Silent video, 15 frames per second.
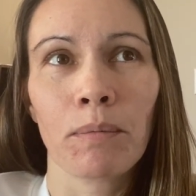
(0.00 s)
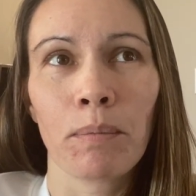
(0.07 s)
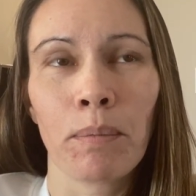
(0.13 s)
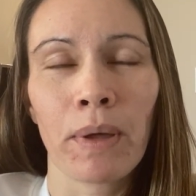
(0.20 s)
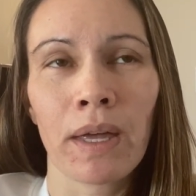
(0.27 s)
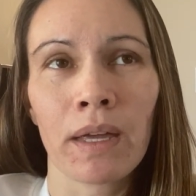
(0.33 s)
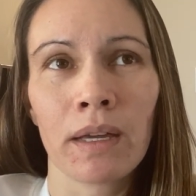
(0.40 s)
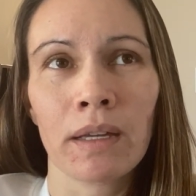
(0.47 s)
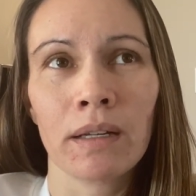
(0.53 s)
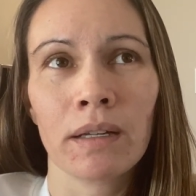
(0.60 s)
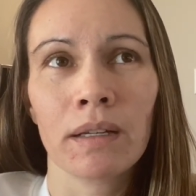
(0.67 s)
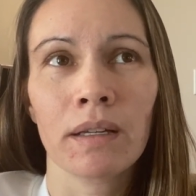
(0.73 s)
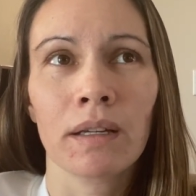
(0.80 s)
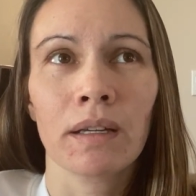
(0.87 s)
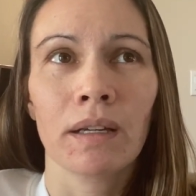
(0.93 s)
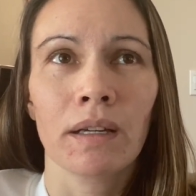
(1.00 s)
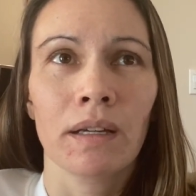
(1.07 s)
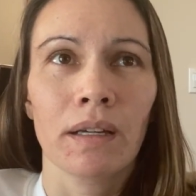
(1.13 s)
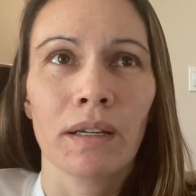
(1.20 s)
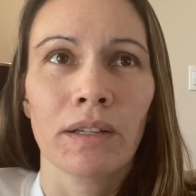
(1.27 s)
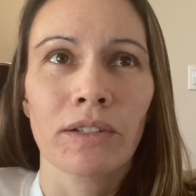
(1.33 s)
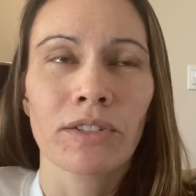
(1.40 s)
But
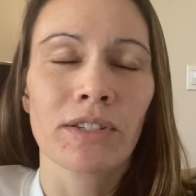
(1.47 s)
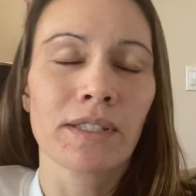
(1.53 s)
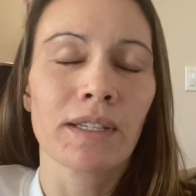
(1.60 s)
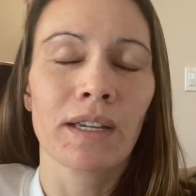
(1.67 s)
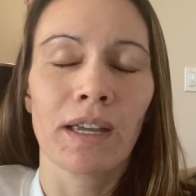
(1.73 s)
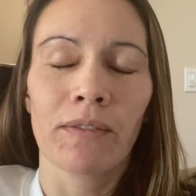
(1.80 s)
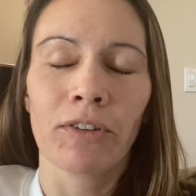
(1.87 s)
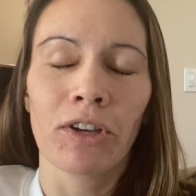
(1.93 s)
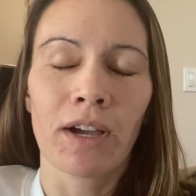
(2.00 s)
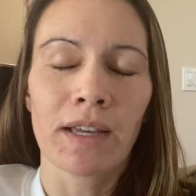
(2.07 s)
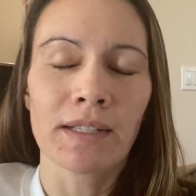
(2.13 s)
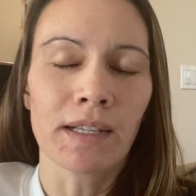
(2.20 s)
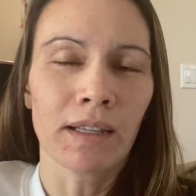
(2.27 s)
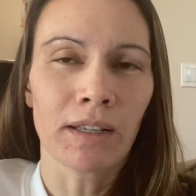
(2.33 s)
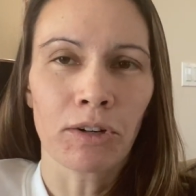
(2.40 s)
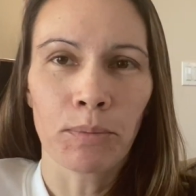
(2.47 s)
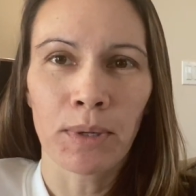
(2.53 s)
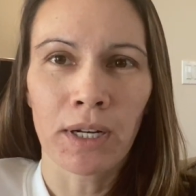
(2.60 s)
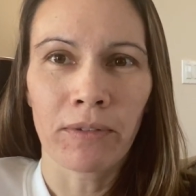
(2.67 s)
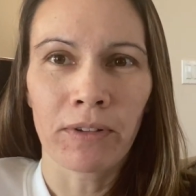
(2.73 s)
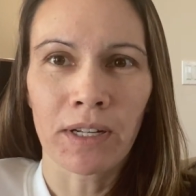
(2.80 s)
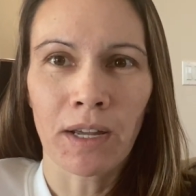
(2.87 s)
just to give you guys a little bit
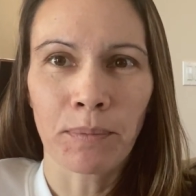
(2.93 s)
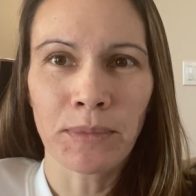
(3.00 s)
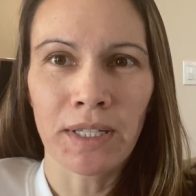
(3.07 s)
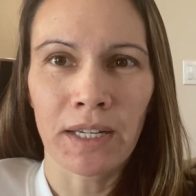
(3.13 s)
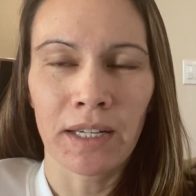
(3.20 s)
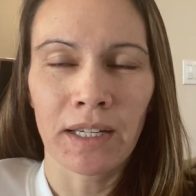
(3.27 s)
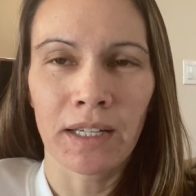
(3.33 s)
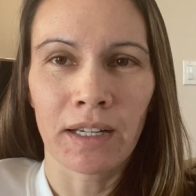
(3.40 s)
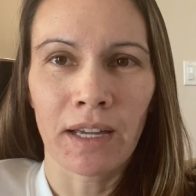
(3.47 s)
of an update